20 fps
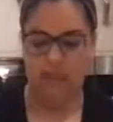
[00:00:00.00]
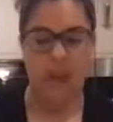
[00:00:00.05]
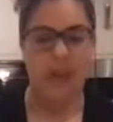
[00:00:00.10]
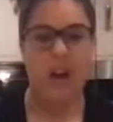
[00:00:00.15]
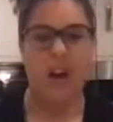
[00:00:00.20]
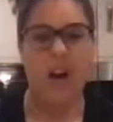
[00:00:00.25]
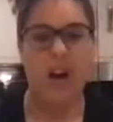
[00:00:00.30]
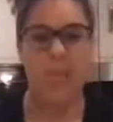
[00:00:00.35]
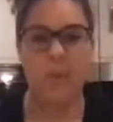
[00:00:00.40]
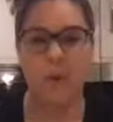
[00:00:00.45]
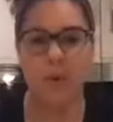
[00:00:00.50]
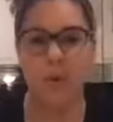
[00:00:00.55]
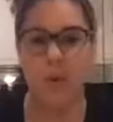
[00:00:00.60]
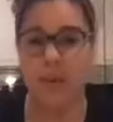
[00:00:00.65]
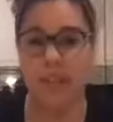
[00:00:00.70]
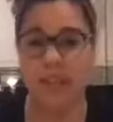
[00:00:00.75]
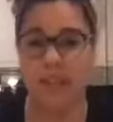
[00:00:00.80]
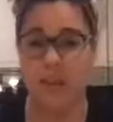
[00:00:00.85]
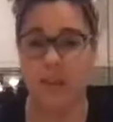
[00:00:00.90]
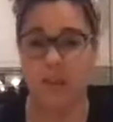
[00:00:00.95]
I'm
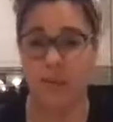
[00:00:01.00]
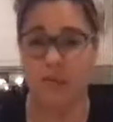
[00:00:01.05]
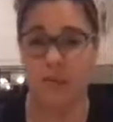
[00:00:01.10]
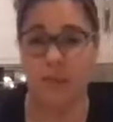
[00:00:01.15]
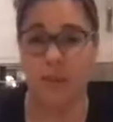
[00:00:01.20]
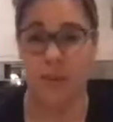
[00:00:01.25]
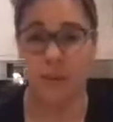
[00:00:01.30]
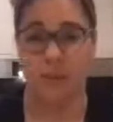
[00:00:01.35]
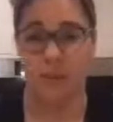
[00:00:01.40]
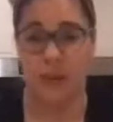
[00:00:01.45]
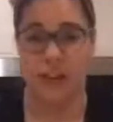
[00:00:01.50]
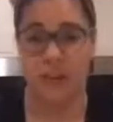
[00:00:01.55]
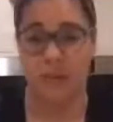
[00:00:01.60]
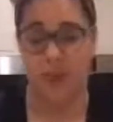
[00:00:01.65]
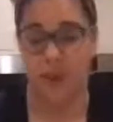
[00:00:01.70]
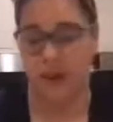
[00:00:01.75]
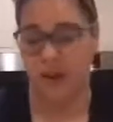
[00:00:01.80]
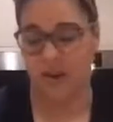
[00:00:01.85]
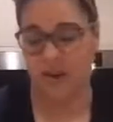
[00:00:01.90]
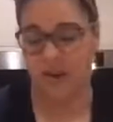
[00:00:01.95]
always liberal with the baking
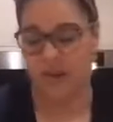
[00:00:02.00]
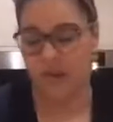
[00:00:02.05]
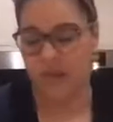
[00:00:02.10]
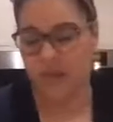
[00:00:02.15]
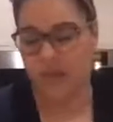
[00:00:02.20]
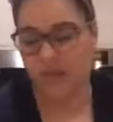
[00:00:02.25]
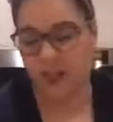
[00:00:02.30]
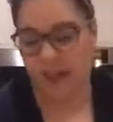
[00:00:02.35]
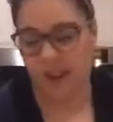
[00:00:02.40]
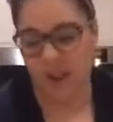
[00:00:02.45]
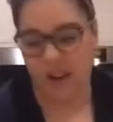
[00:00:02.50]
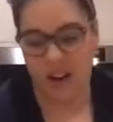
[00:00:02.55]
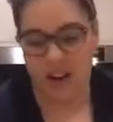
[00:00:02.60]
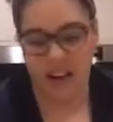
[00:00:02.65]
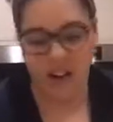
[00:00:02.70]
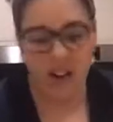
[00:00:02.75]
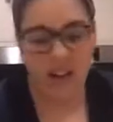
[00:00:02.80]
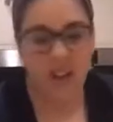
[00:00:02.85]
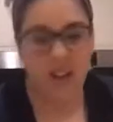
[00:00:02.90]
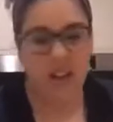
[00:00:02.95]
powder, I'm not even going to
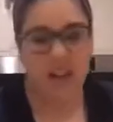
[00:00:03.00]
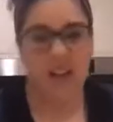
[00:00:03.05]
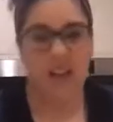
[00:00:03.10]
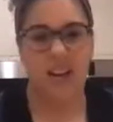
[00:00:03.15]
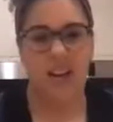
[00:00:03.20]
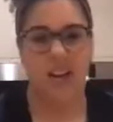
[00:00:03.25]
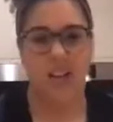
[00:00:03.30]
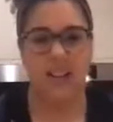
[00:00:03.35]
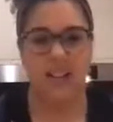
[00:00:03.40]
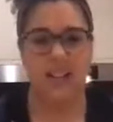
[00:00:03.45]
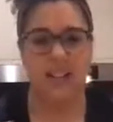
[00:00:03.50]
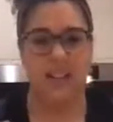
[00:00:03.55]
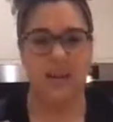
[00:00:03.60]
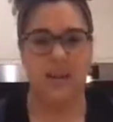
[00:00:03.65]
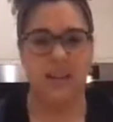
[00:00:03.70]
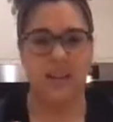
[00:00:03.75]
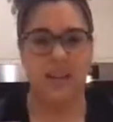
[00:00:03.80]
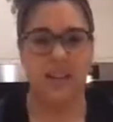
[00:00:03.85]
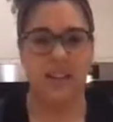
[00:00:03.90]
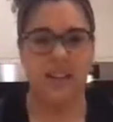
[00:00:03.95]
lie. Like I see some
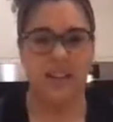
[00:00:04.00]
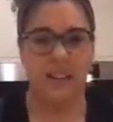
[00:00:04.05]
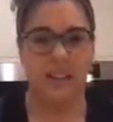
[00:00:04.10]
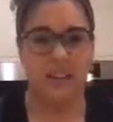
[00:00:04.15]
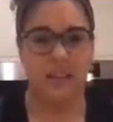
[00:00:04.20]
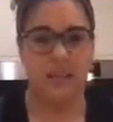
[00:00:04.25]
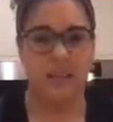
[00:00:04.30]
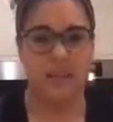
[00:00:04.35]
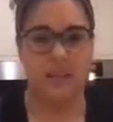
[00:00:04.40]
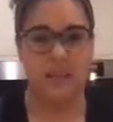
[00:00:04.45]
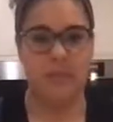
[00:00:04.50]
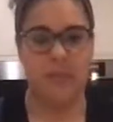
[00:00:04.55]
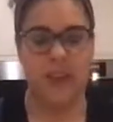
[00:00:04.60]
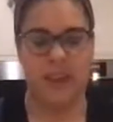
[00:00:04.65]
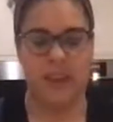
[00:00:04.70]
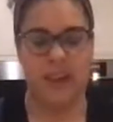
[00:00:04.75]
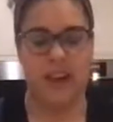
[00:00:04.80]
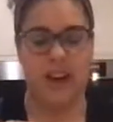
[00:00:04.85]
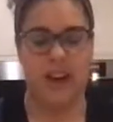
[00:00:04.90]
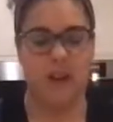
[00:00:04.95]
bakers like
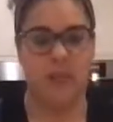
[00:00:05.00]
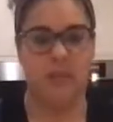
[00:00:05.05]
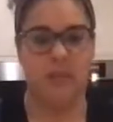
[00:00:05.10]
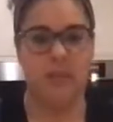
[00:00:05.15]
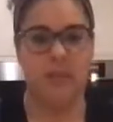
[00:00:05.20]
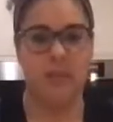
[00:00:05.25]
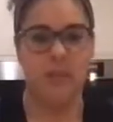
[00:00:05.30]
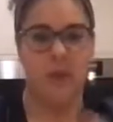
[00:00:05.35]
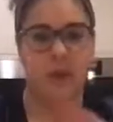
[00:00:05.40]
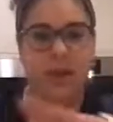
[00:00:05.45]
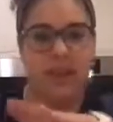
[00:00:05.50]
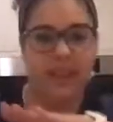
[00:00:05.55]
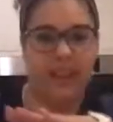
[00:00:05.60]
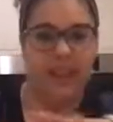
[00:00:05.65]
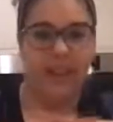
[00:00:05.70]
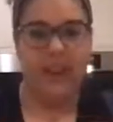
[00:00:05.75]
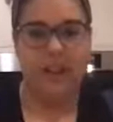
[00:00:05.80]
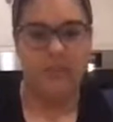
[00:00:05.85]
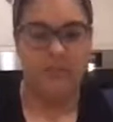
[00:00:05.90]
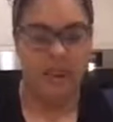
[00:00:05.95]
pick it out with a spoon and
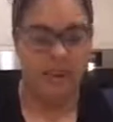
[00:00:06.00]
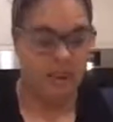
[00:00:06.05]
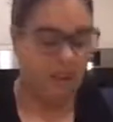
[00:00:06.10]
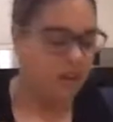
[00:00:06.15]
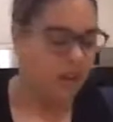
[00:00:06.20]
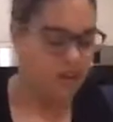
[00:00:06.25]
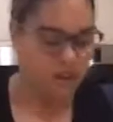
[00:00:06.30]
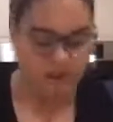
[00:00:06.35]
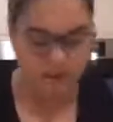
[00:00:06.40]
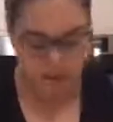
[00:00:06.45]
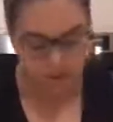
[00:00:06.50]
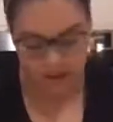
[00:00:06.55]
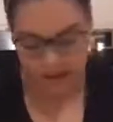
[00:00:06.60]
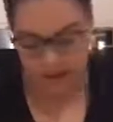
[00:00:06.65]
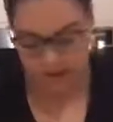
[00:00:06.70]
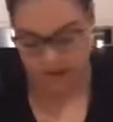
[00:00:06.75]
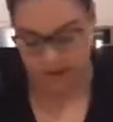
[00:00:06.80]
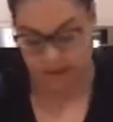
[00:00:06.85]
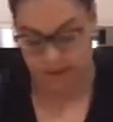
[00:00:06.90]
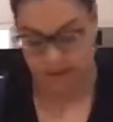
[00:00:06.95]
then level it off.
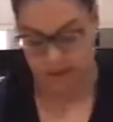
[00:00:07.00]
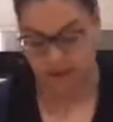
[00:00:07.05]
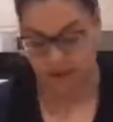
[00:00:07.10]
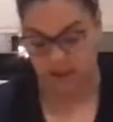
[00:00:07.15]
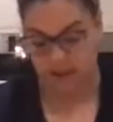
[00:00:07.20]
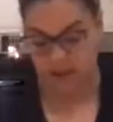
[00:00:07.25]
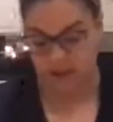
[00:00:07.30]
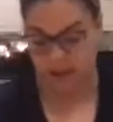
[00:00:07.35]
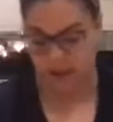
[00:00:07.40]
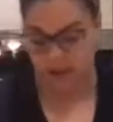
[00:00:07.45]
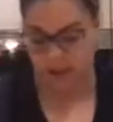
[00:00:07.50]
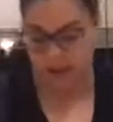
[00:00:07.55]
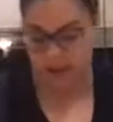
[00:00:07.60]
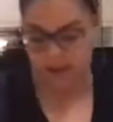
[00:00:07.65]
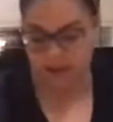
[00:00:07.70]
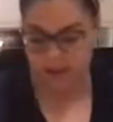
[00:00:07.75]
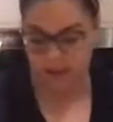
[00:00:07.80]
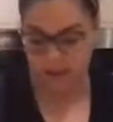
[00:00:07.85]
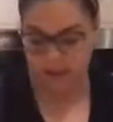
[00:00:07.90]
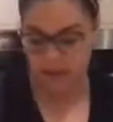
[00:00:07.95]
I've never done that in my
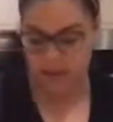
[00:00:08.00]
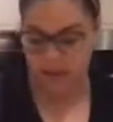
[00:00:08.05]
life.